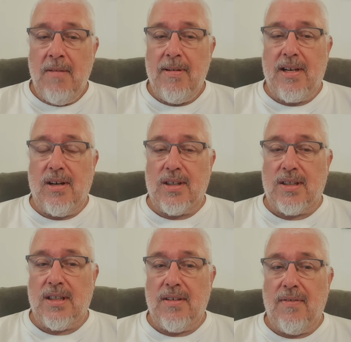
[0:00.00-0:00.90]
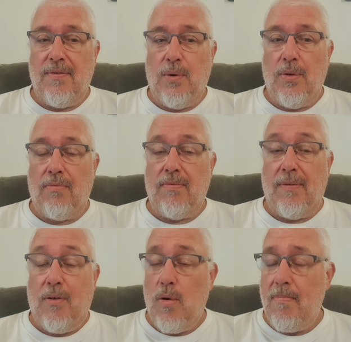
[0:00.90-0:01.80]
Because for the
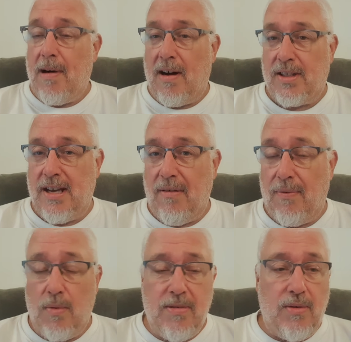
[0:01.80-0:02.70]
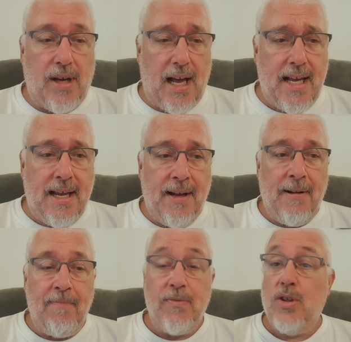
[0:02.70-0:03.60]
Reform Party, Reform UK,
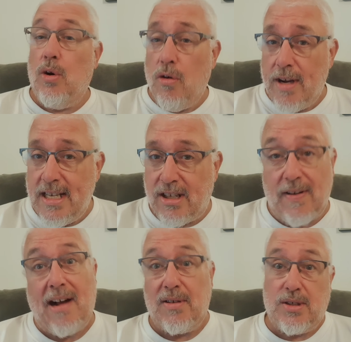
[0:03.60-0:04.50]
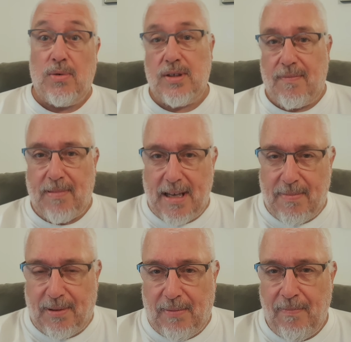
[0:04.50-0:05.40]
Tories are our sort of
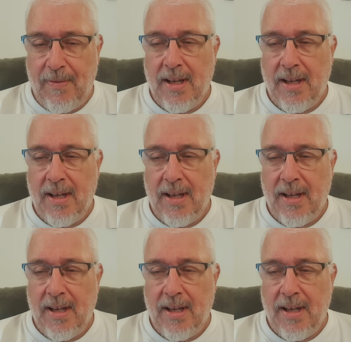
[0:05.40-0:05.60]
people.